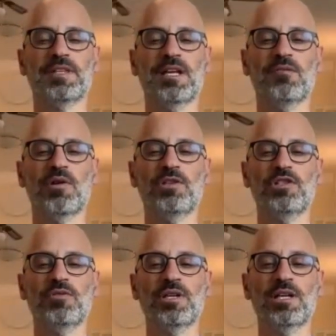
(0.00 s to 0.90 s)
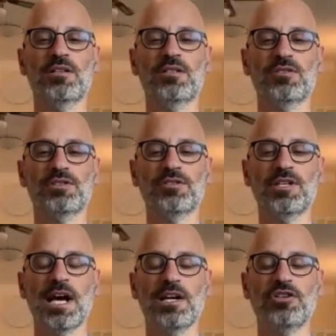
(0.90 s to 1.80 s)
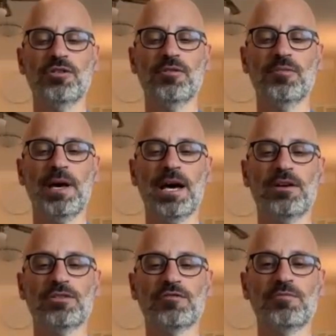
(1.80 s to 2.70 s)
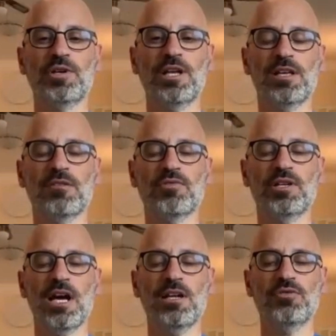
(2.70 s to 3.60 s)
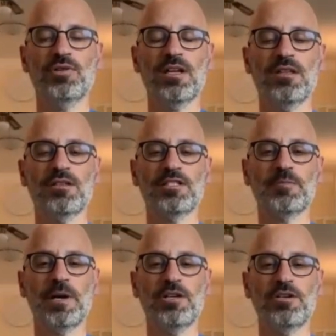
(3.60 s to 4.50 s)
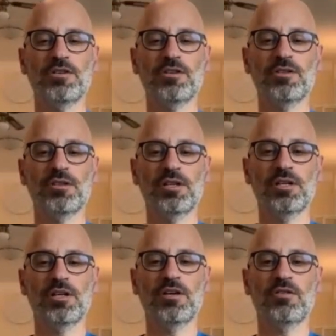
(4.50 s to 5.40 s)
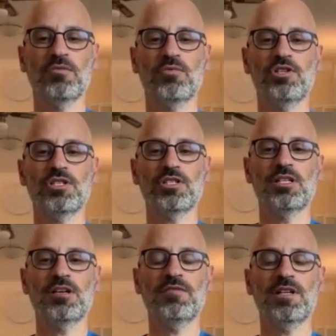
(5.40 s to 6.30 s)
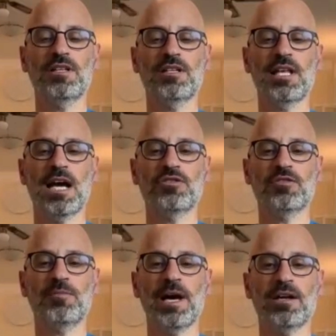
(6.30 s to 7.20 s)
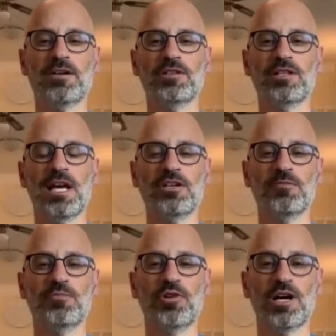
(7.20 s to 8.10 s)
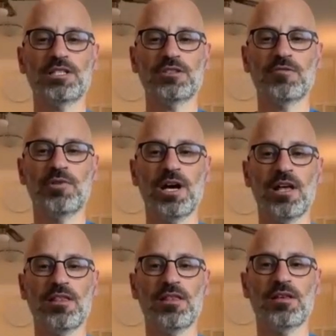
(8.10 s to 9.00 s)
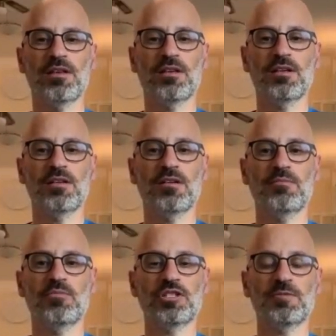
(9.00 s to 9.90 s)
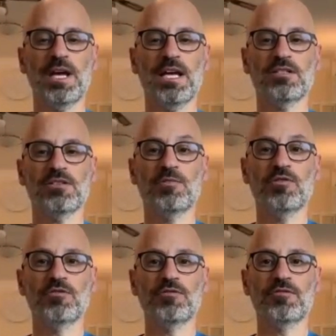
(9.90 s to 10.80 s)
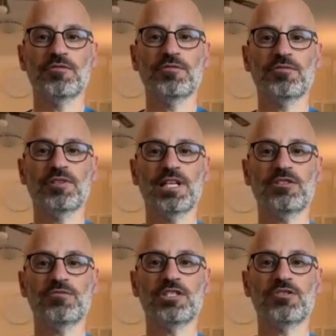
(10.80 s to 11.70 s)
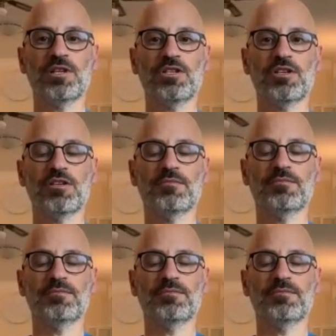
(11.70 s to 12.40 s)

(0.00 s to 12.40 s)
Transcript: And what we're doing here, those are natural patterns of breathing. We're not doing anything special. We're just giving the natural pattern, the natural process of breath, more space to move, less restriction.